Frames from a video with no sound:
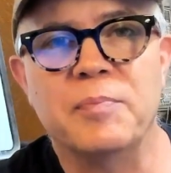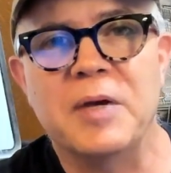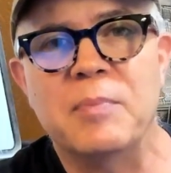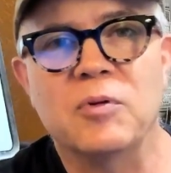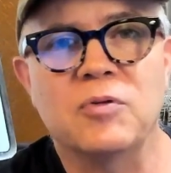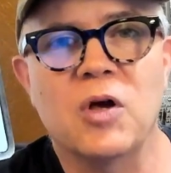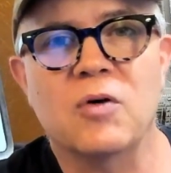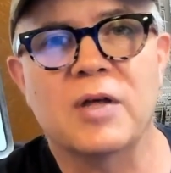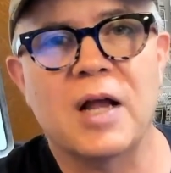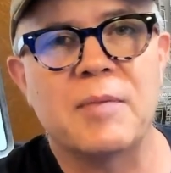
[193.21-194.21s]
And people
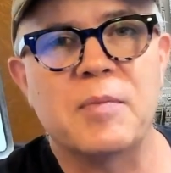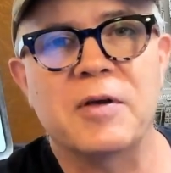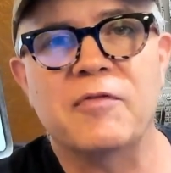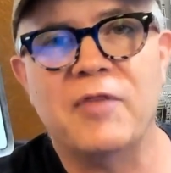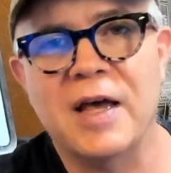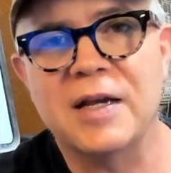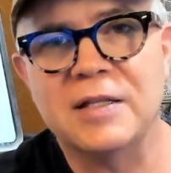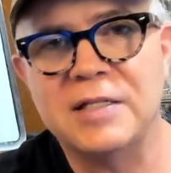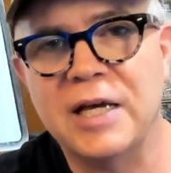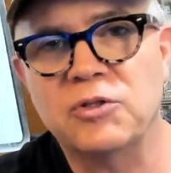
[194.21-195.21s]
know that I'm a big fan of
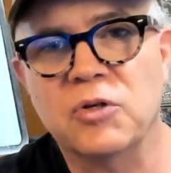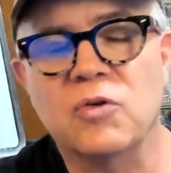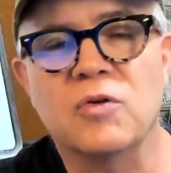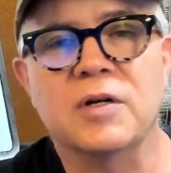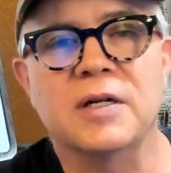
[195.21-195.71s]
the tetrachord.